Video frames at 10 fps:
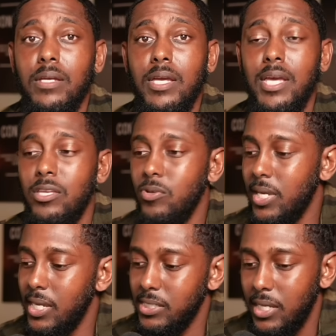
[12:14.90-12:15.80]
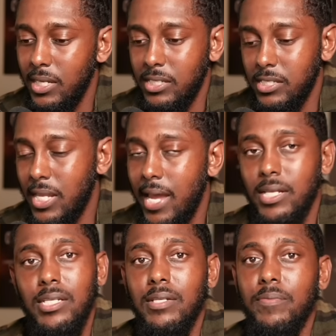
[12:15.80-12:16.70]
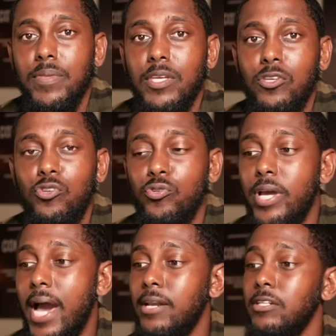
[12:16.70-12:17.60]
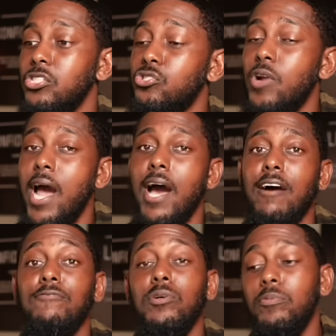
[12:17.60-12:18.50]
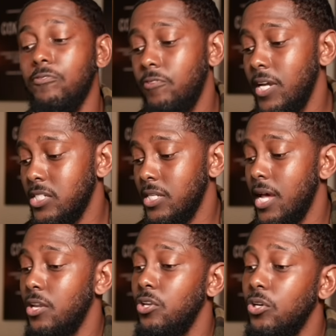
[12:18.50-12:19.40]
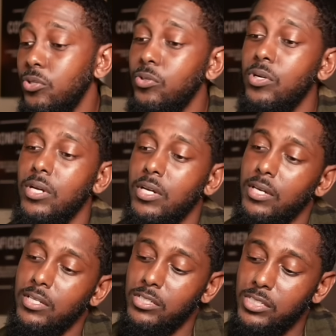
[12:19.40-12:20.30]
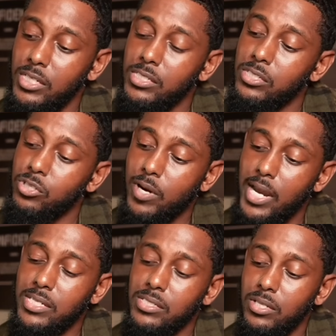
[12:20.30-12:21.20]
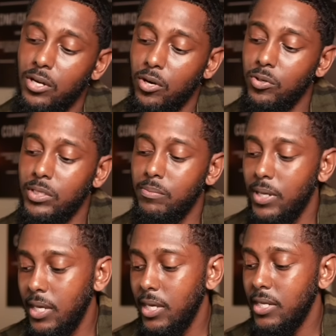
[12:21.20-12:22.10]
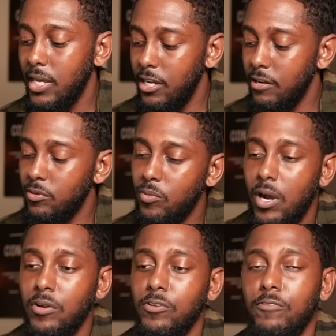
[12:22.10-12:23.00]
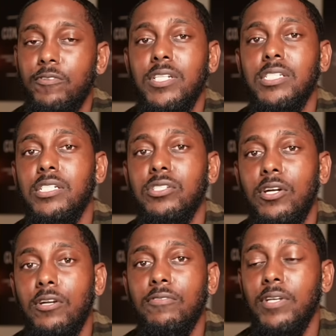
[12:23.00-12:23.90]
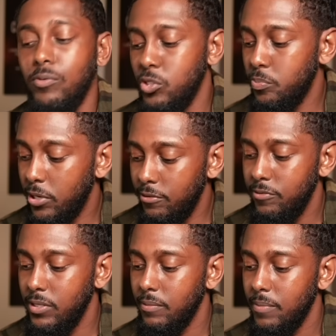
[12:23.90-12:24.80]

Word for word: And you can't take this lightly. You got to strive for perfection. I know Jesus Christ is the only man that ever walked on the face of this earth and was perfect.